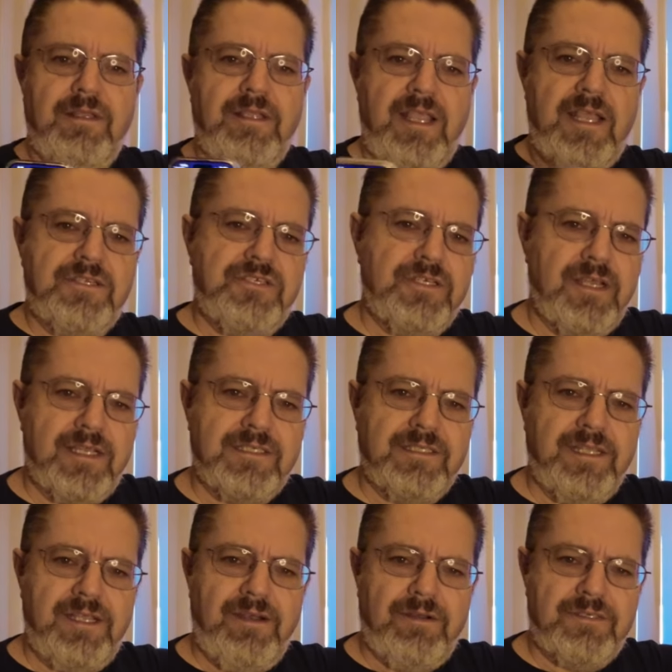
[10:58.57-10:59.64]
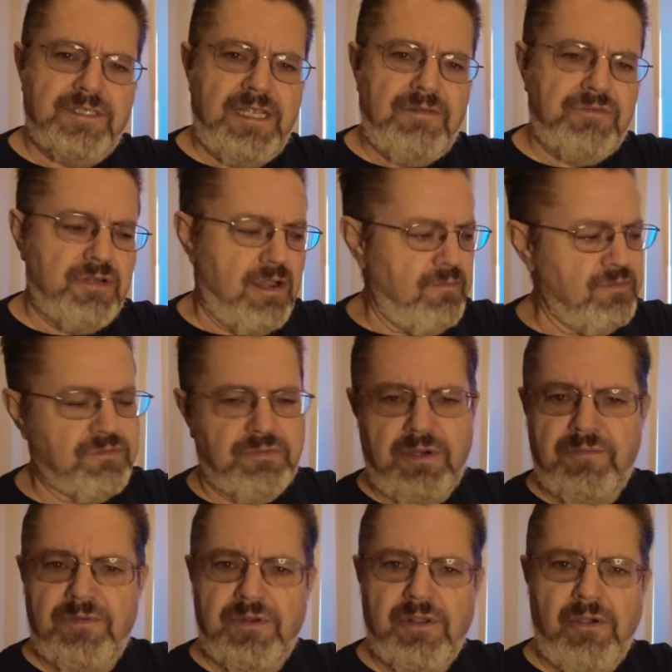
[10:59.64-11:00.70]
Catch you guys later. Safe travels
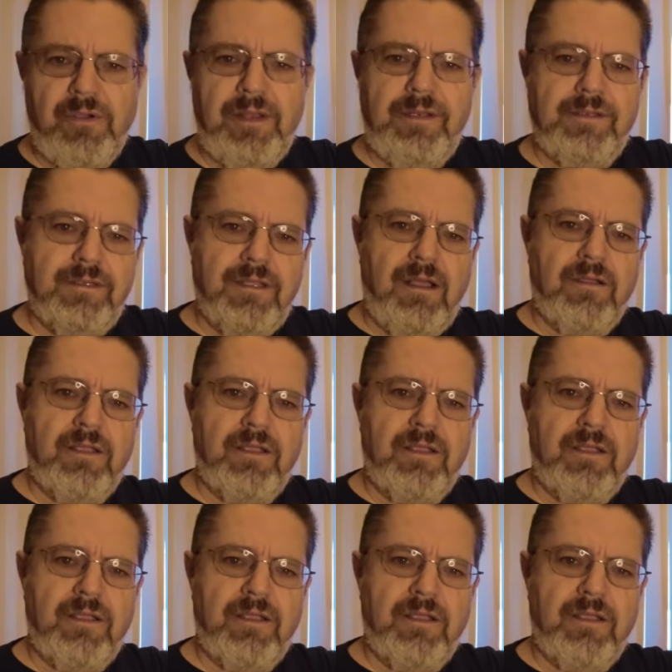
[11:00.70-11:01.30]
wherever you're going. I'll